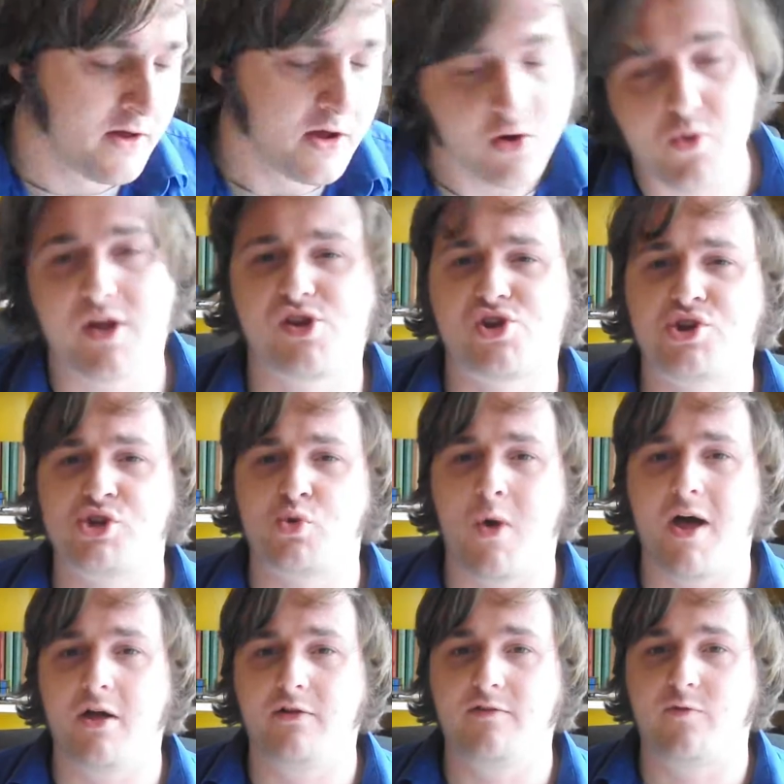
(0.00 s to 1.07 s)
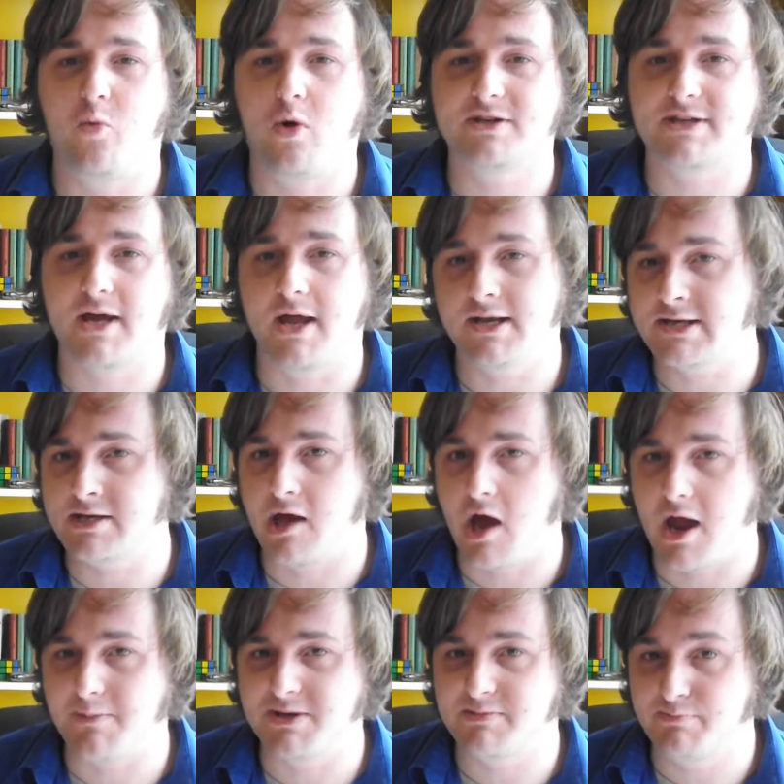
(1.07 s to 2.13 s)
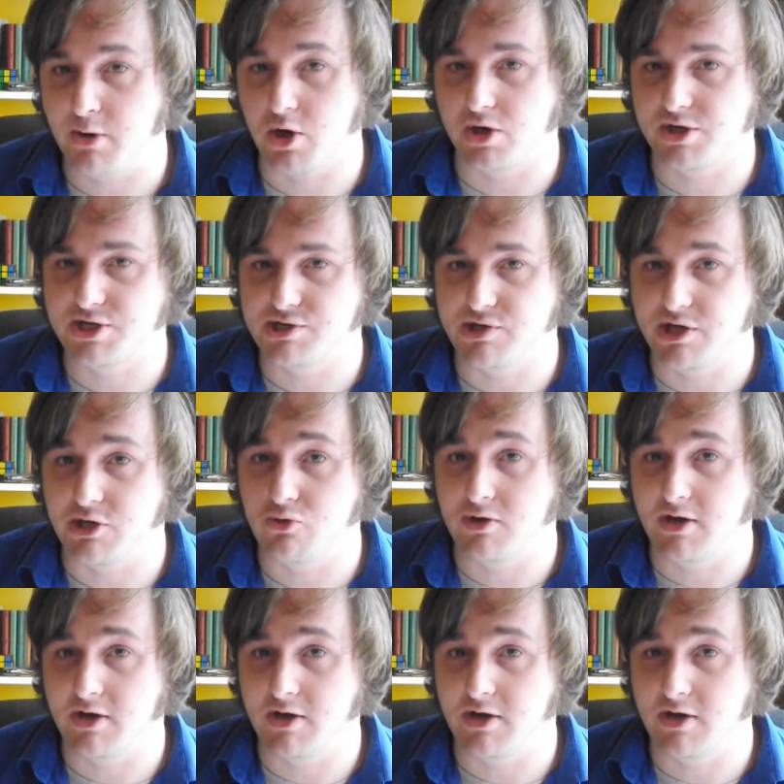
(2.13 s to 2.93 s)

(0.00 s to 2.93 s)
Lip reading: Question 12. What underhyped book do you